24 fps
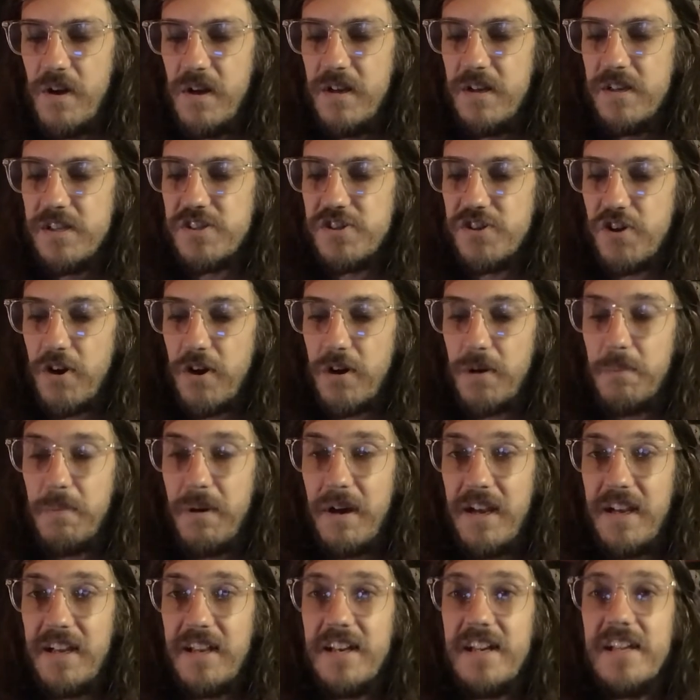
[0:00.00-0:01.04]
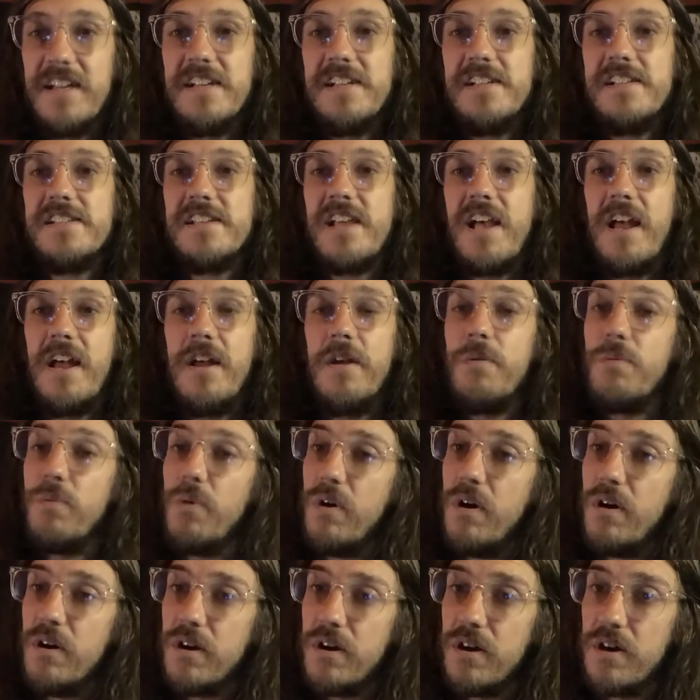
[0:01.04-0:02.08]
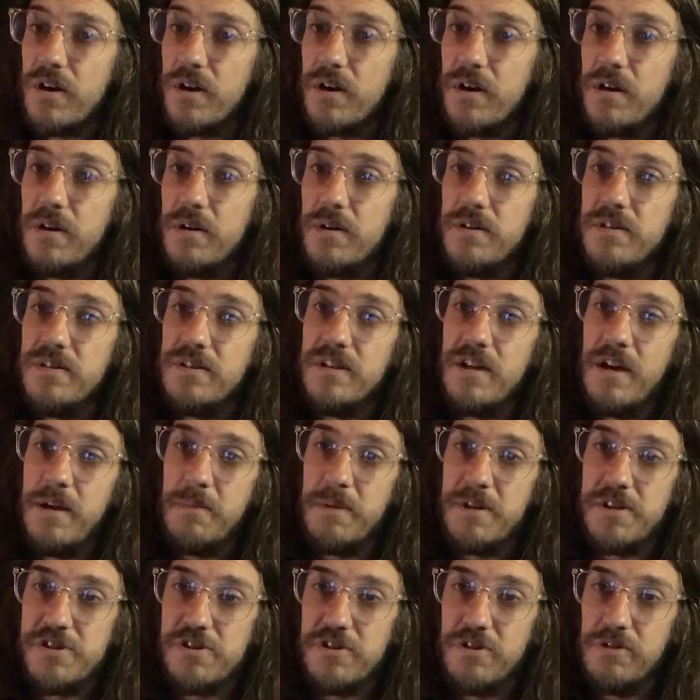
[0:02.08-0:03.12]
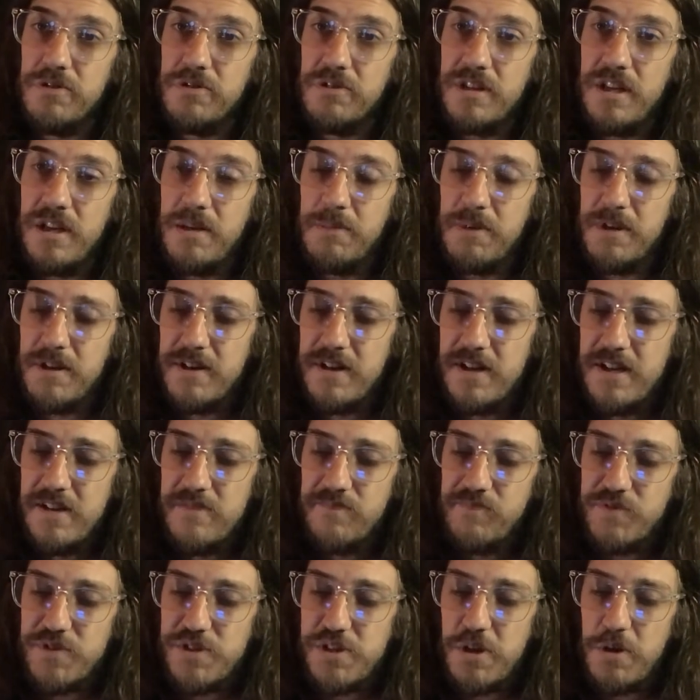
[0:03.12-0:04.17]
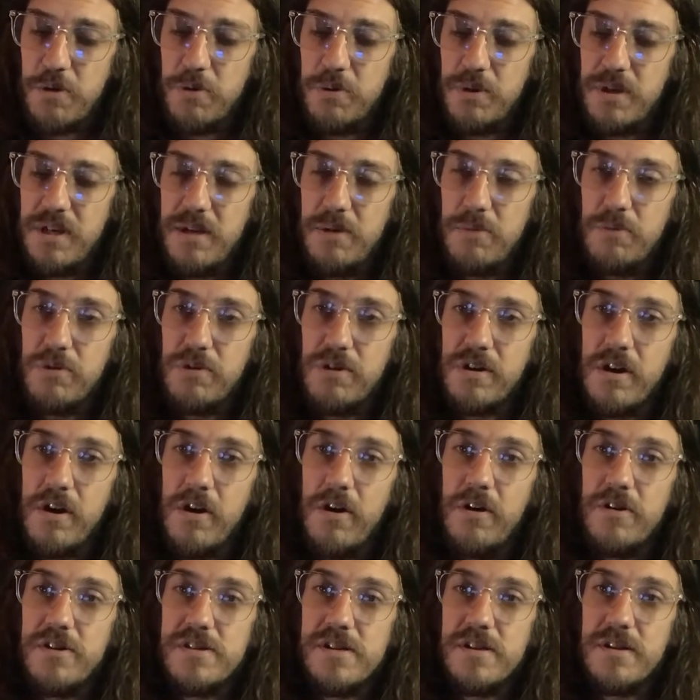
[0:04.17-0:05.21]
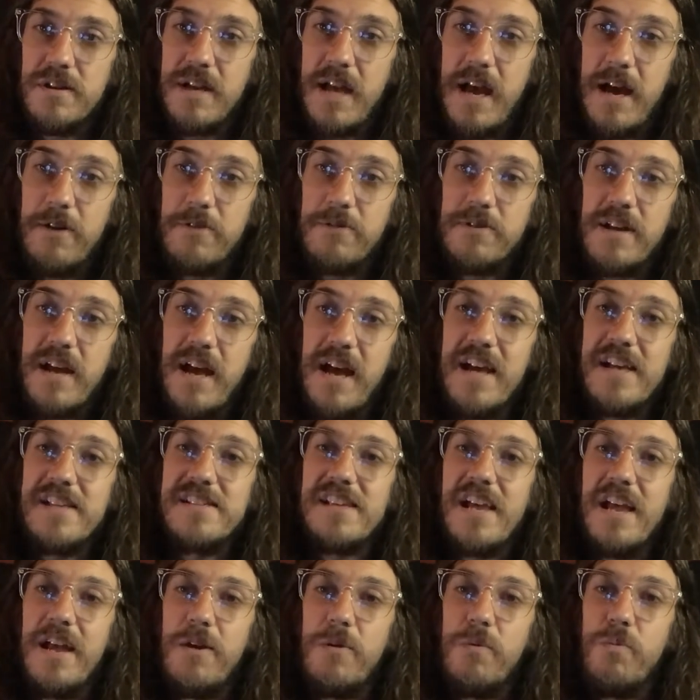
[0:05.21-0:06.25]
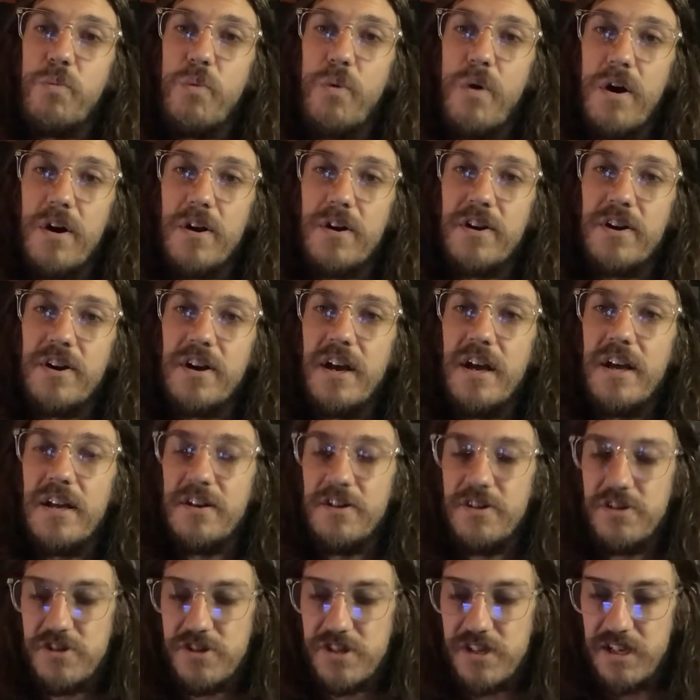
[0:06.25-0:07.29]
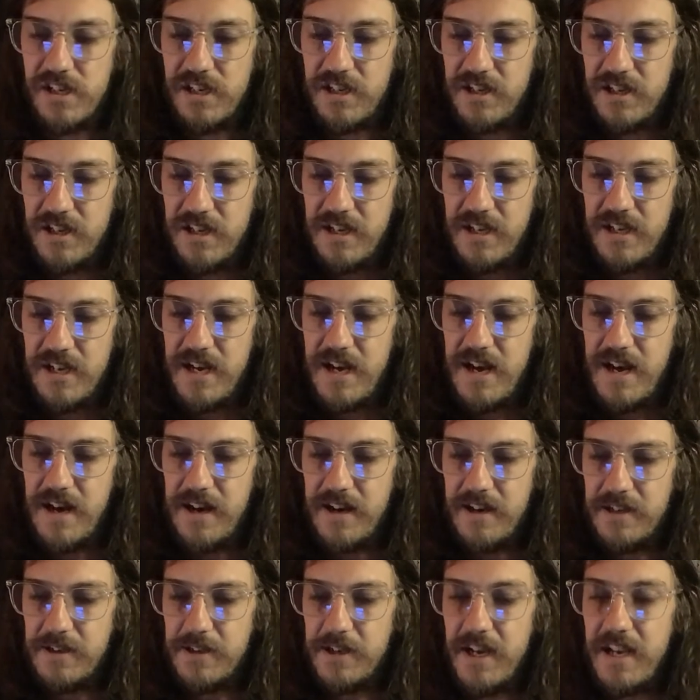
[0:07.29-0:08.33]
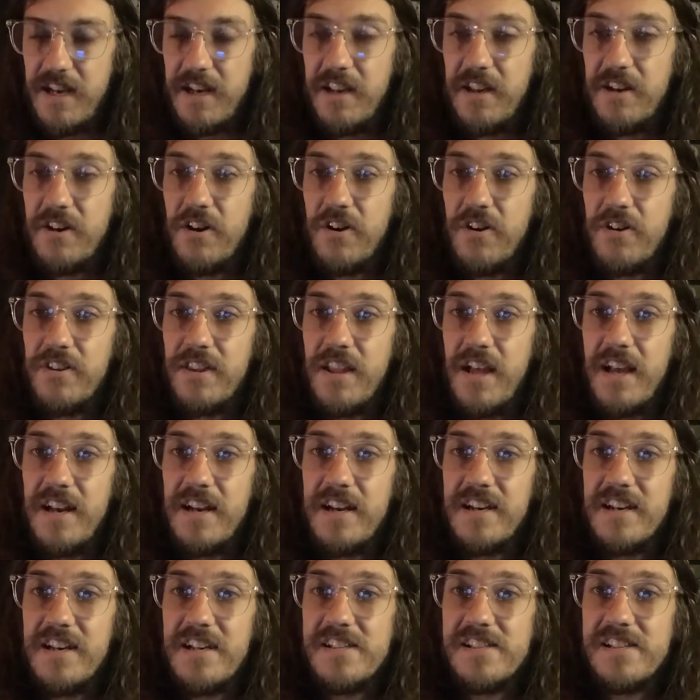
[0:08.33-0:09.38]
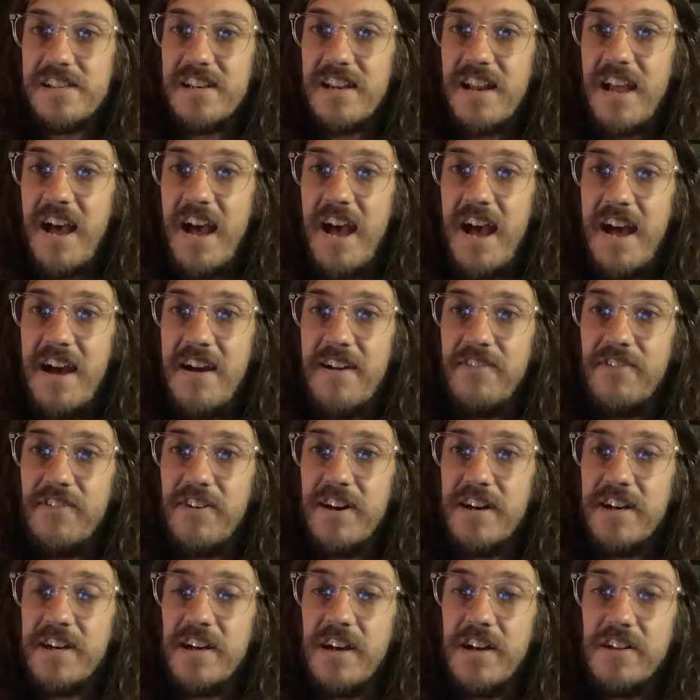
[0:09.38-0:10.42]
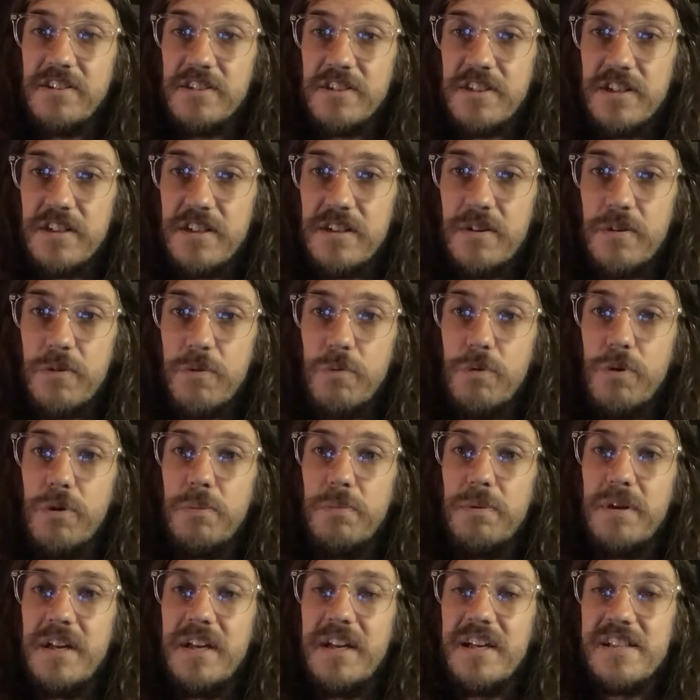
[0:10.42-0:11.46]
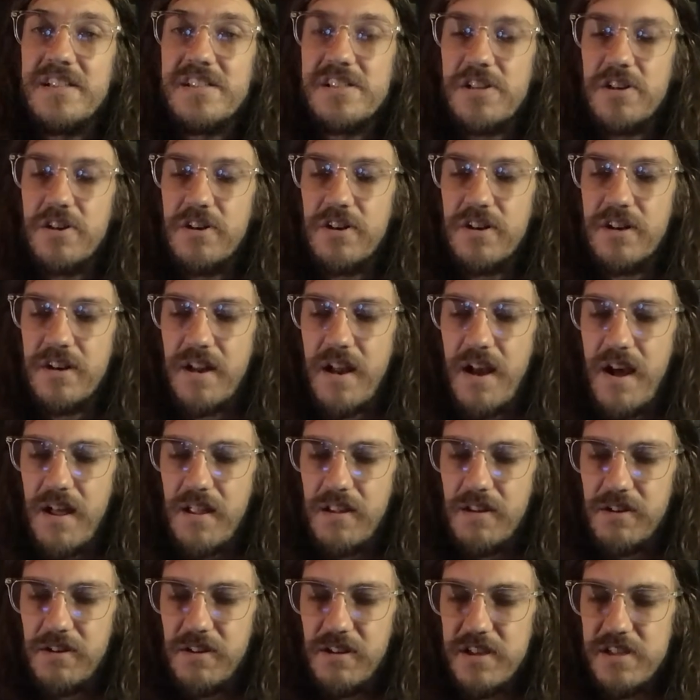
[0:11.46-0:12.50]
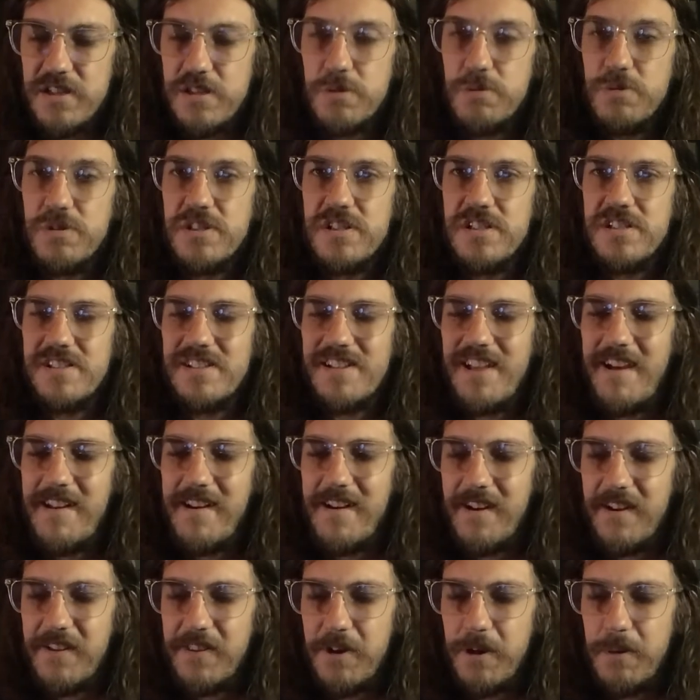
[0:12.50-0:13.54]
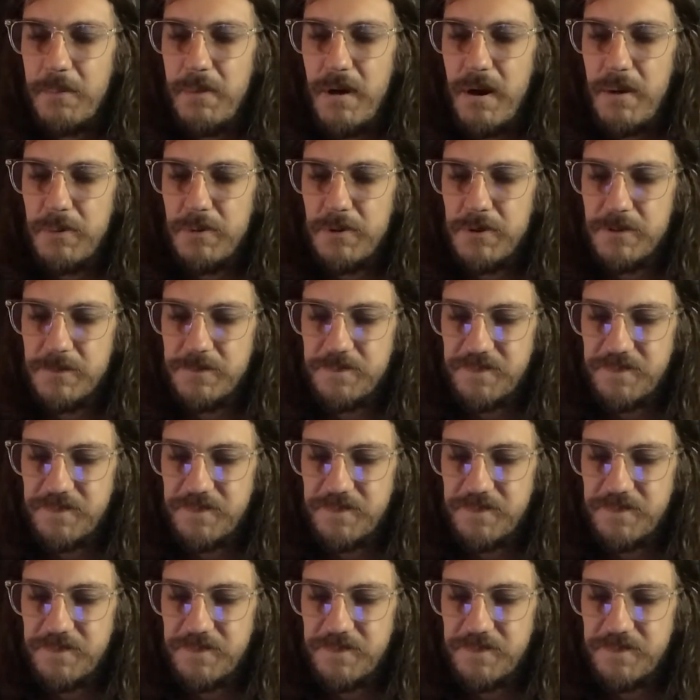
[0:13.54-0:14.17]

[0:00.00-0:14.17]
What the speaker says: Shark Bite is a water dimensional demon. So he will count as a water energy. Any card that doesn't have a color will be considered colorless, which is that other bubble.